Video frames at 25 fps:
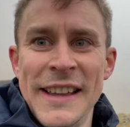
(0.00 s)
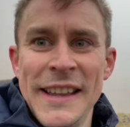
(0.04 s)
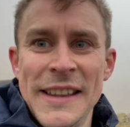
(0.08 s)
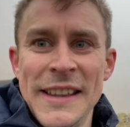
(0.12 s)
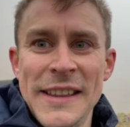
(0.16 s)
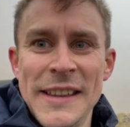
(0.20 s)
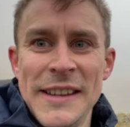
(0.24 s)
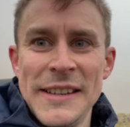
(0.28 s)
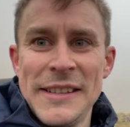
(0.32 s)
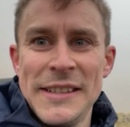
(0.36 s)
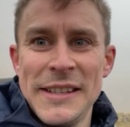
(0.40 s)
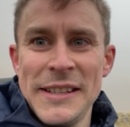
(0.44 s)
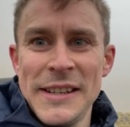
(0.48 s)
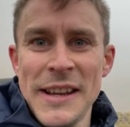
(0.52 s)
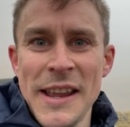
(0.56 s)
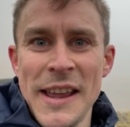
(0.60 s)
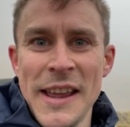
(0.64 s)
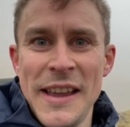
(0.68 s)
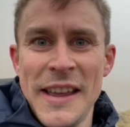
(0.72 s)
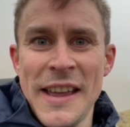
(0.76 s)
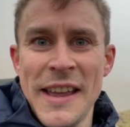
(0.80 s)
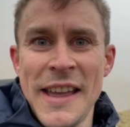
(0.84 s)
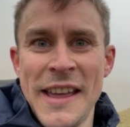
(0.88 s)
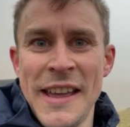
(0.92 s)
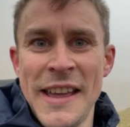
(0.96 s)
This is
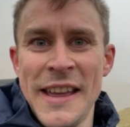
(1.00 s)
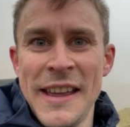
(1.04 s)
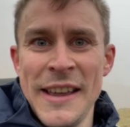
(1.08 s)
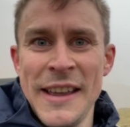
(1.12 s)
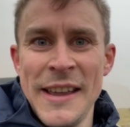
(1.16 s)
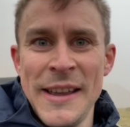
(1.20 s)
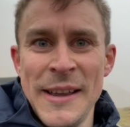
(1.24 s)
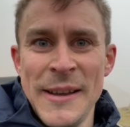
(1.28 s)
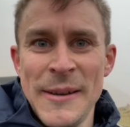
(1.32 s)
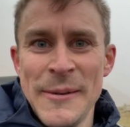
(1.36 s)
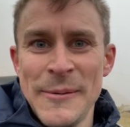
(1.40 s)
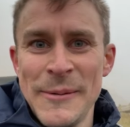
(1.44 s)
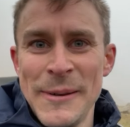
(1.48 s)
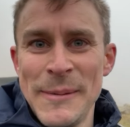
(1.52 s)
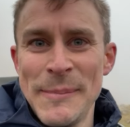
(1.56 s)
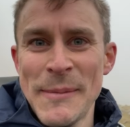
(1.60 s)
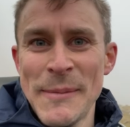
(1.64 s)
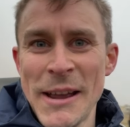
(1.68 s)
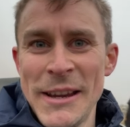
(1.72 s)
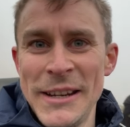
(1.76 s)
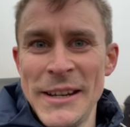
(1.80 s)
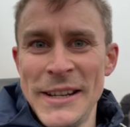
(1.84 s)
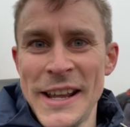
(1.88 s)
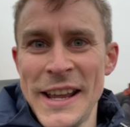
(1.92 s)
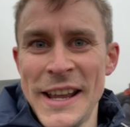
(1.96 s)
it, we
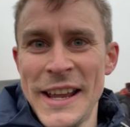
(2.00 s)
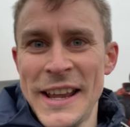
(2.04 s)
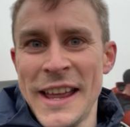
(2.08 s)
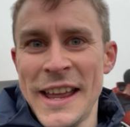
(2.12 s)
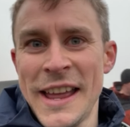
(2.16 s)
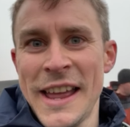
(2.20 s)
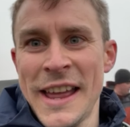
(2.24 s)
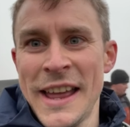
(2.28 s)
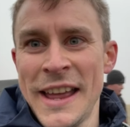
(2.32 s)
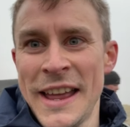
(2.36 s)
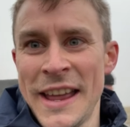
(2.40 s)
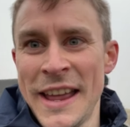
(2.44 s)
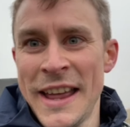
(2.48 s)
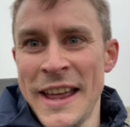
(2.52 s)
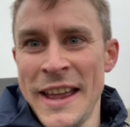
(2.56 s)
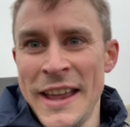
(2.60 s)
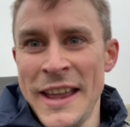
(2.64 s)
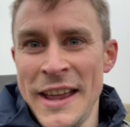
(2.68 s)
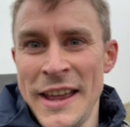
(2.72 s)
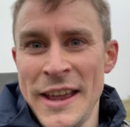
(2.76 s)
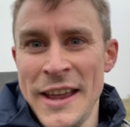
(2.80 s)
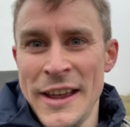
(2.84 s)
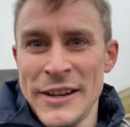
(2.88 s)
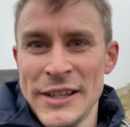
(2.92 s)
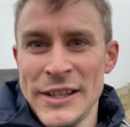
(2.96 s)
made it
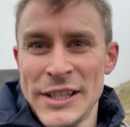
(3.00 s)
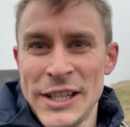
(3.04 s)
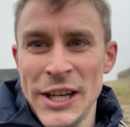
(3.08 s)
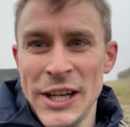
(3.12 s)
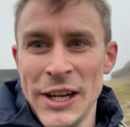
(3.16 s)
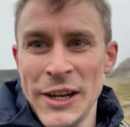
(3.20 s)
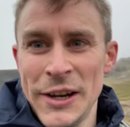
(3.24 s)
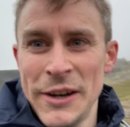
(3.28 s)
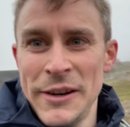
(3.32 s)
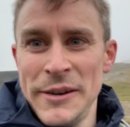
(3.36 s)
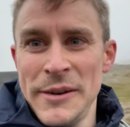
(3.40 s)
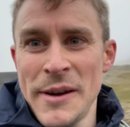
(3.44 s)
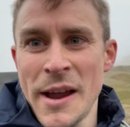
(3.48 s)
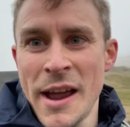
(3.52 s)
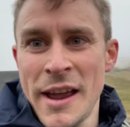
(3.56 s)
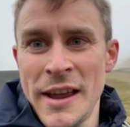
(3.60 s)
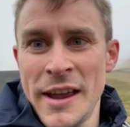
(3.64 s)
to